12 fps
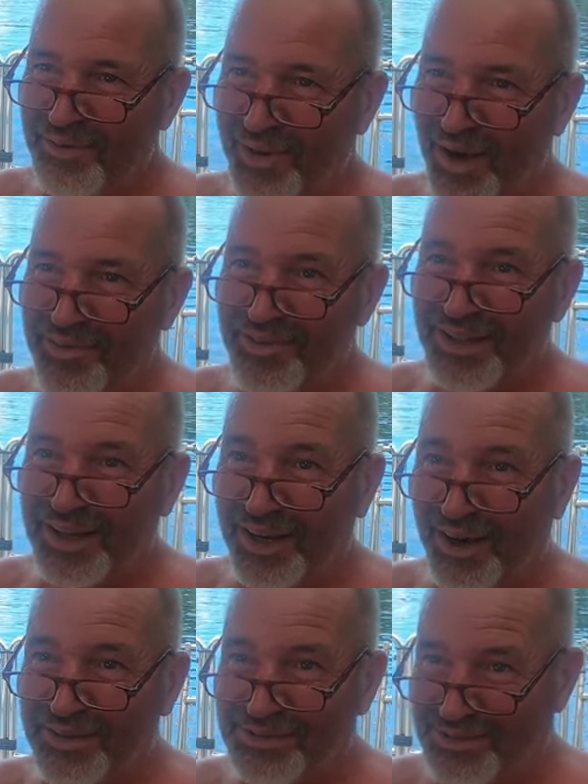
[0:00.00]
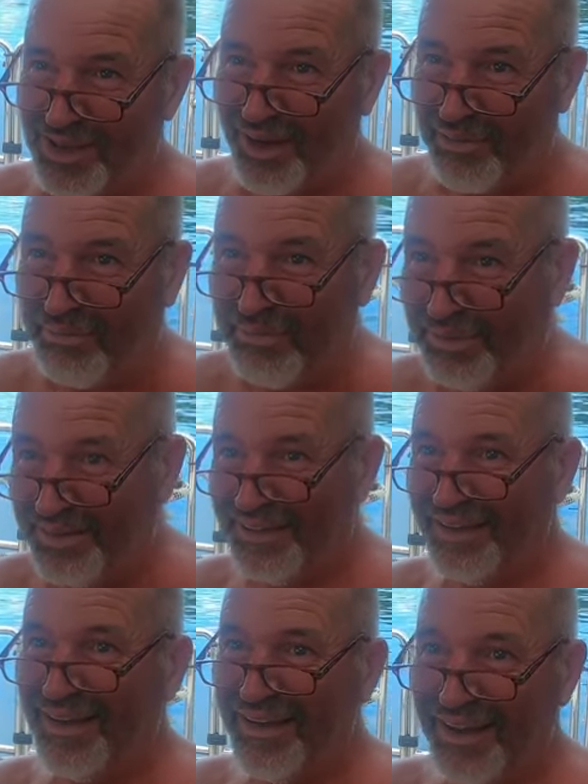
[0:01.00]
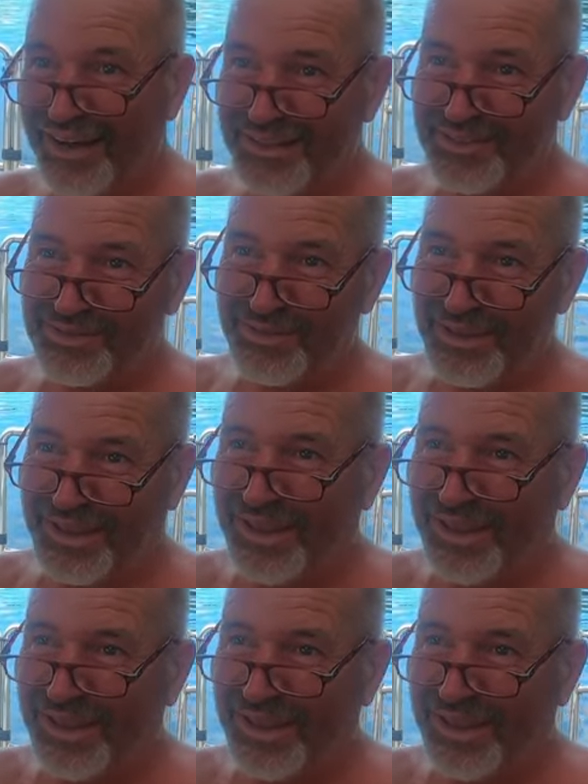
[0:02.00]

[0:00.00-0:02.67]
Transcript: we have got everything grossed up and it's really